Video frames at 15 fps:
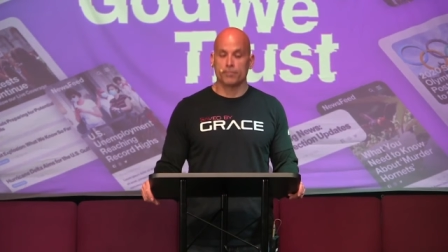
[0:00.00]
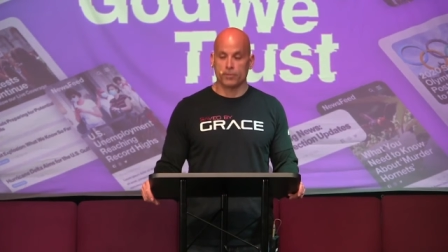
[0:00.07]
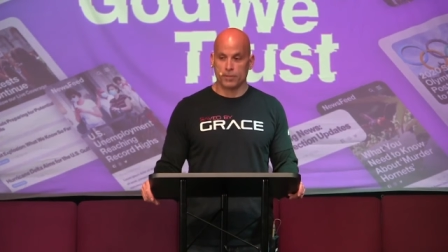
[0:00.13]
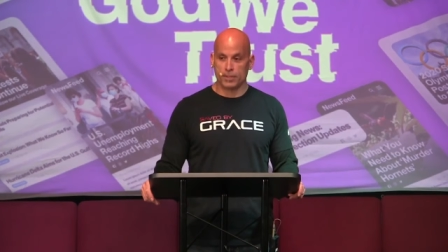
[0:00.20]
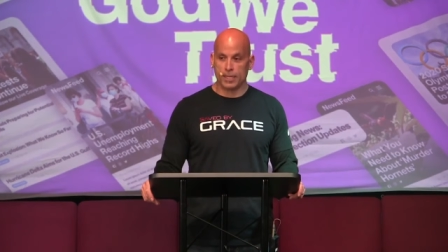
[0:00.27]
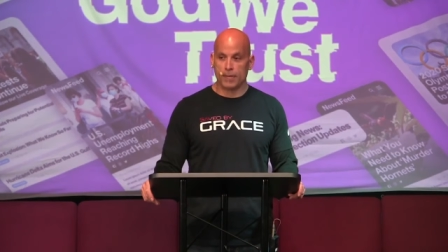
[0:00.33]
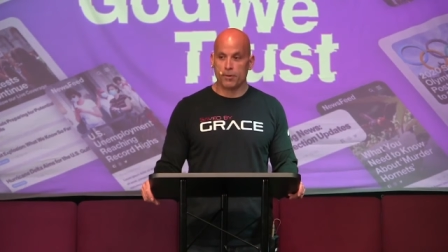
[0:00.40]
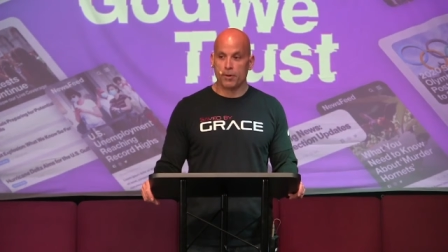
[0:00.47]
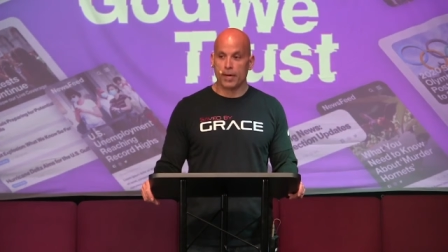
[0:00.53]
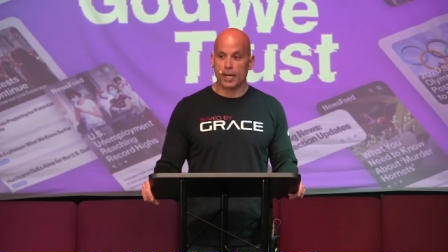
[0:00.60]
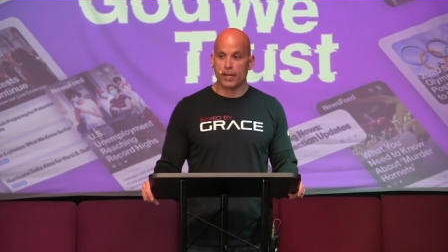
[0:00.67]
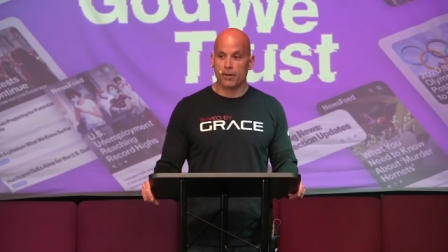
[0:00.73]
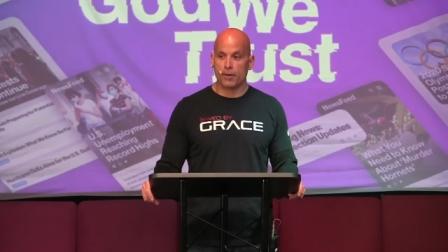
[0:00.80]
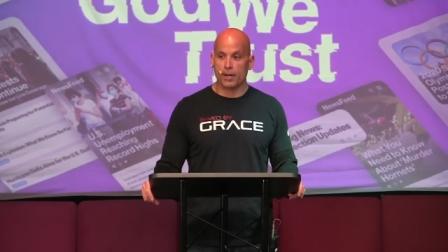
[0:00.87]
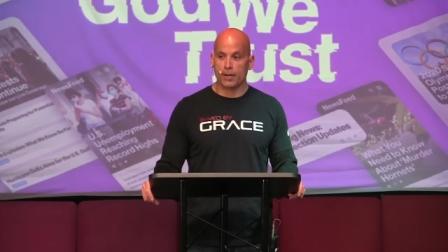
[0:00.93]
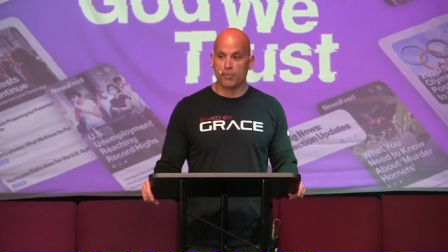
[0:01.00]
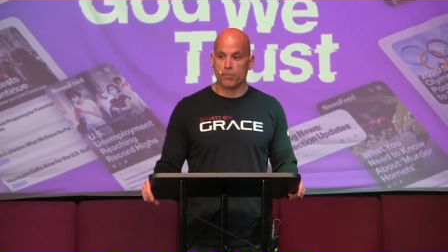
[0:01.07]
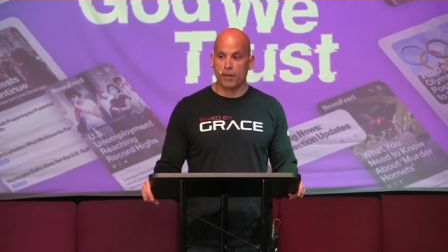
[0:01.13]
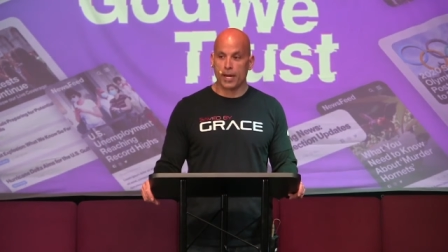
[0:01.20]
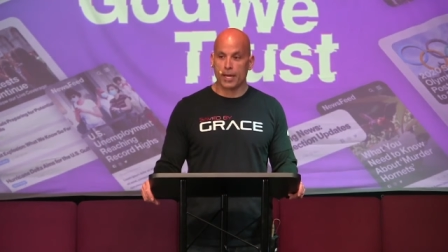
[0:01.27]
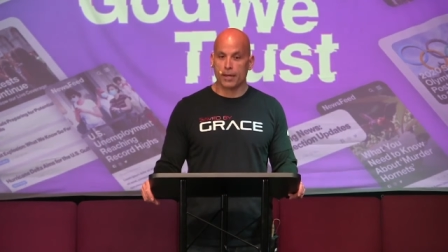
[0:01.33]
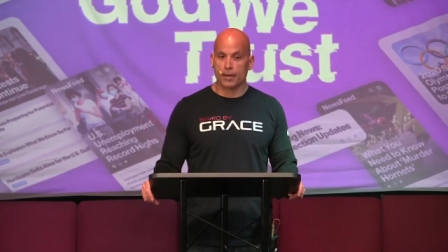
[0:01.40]
What time do I go on
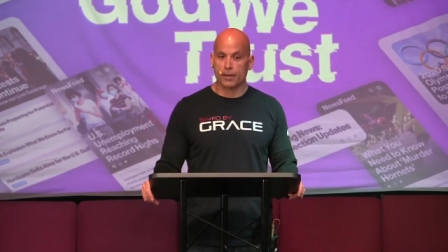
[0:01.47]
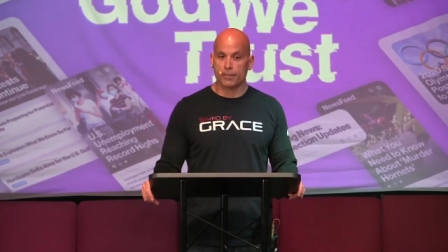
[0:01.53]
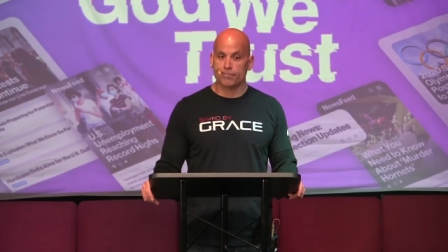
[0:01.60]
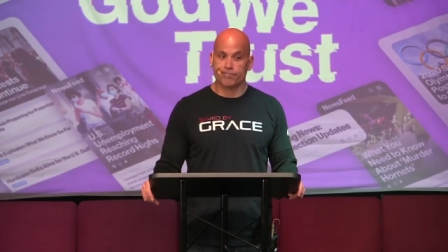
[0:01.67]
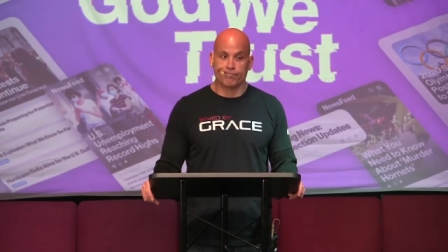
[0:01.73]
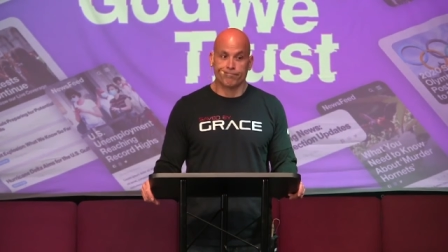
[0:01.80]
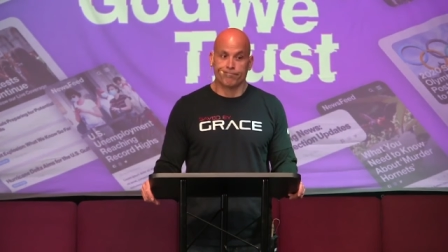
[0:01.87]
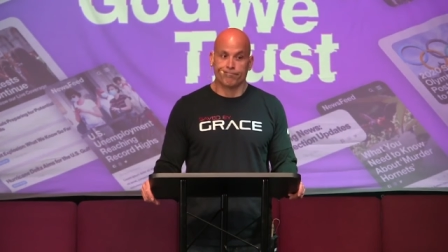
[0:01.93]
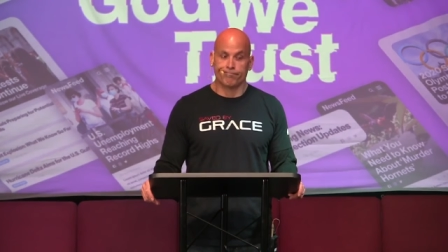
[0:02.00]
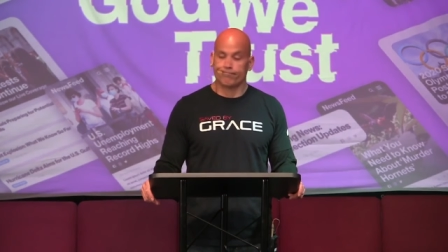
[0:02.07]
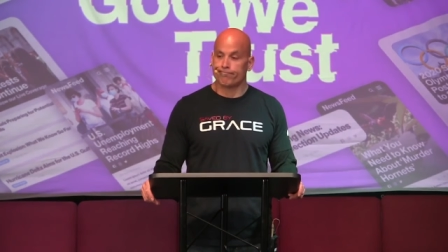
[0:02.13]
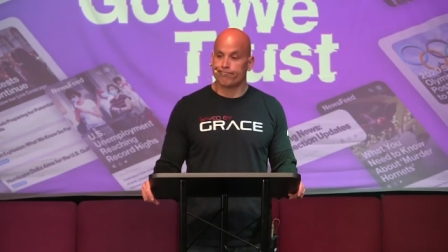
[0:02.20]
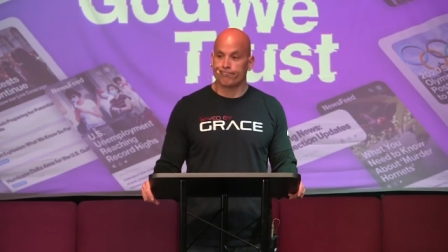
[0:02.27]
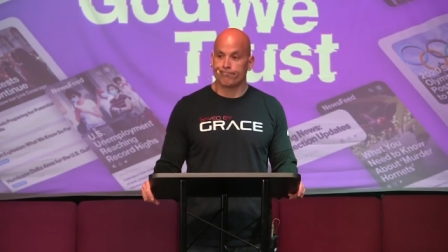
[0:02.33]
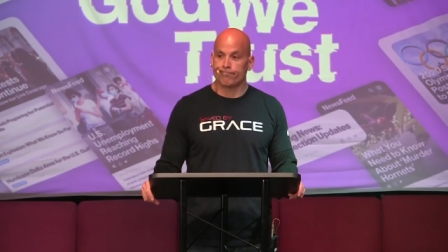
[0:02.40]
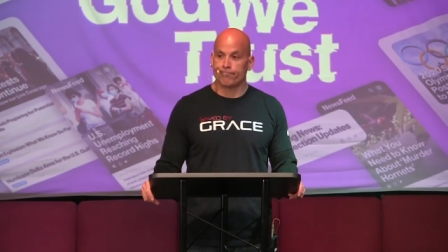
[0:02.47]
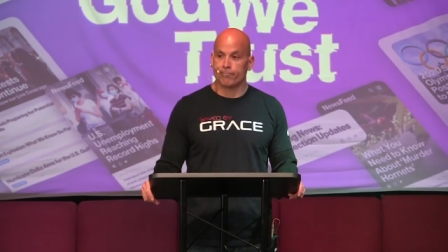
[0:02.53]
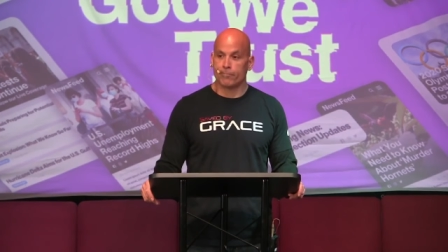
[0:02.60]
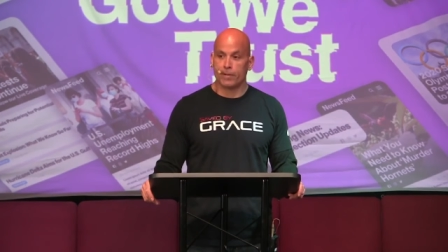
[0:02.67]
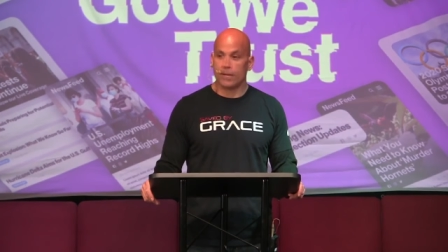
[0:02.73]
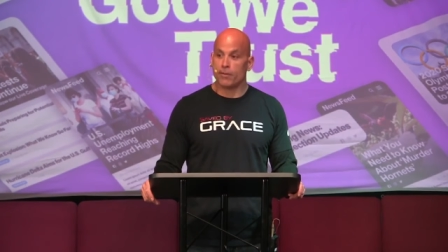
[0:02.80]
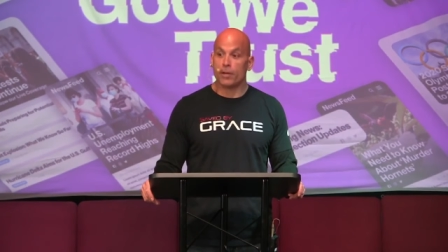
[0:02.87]
break?
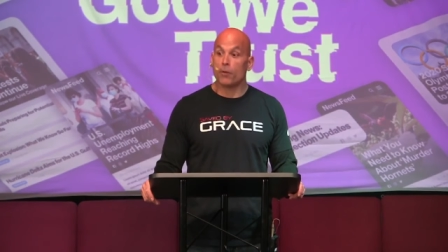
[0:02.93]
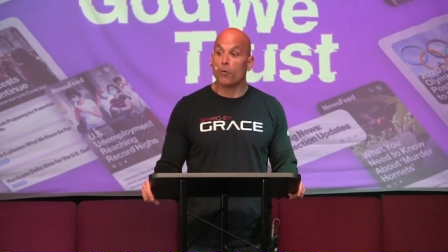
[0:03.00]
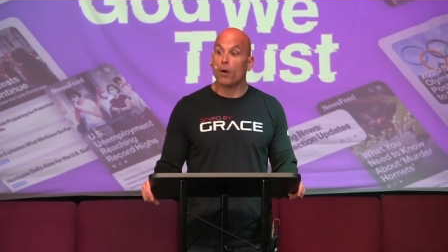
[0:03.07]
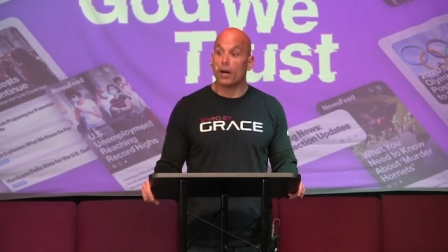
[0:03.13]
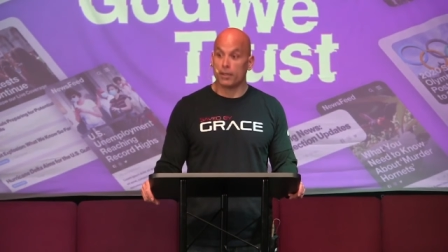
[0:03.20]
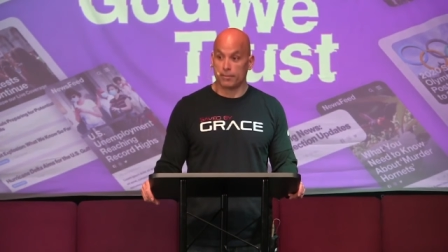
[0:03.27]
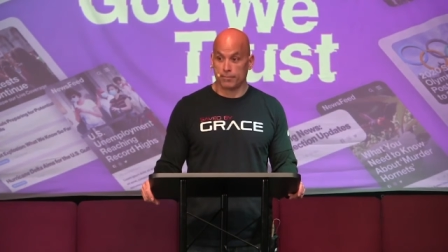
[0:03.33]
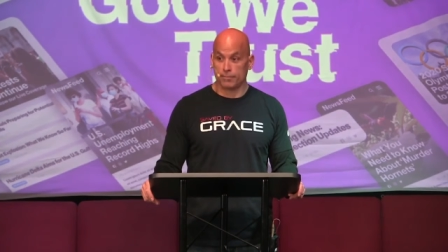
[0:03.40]
Whenever you want.